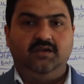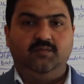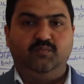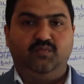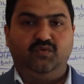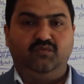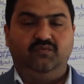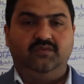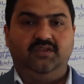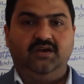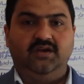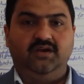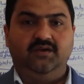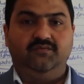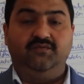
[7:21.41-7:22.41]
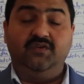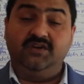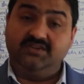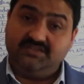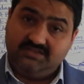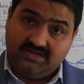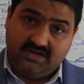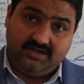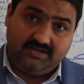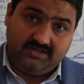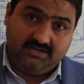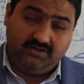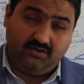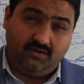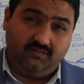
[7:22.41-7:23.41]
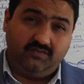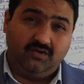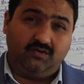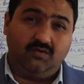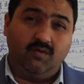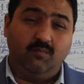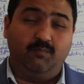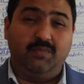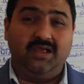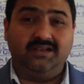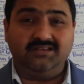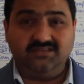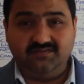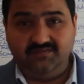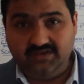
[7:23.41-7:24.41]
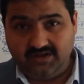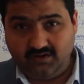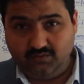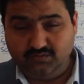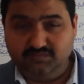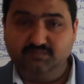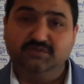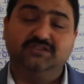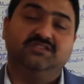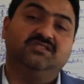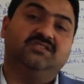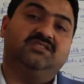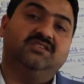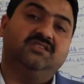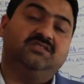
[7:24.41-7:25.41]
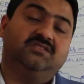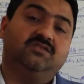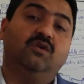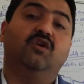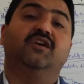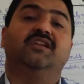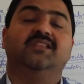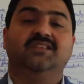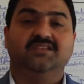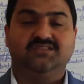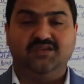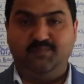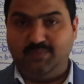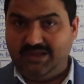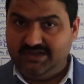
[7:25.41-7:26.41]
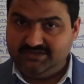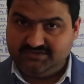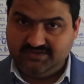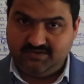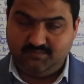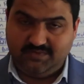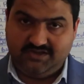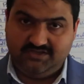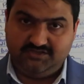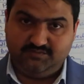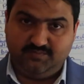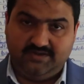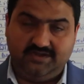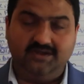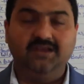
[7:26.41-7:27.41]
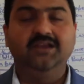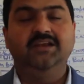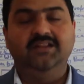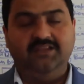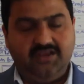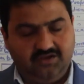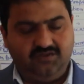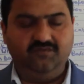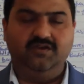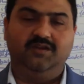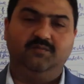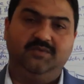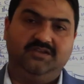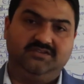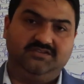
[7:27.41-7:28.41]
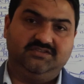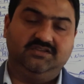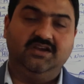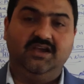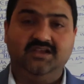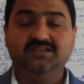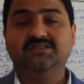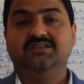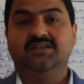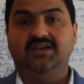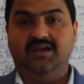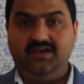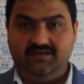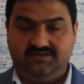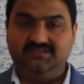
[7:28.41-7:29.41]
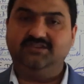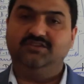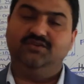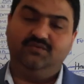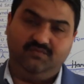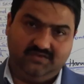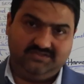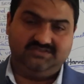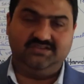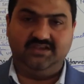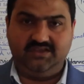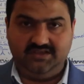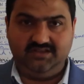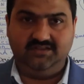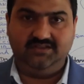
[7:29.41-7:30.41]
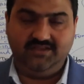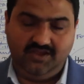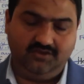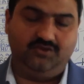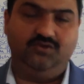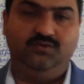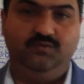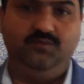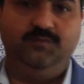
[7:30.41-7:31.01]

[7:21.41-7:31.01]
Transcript: improve the functionality of the complex warehouse businesses or in the supply chain management. Thank you very much, guys. I see you once again. Thank you.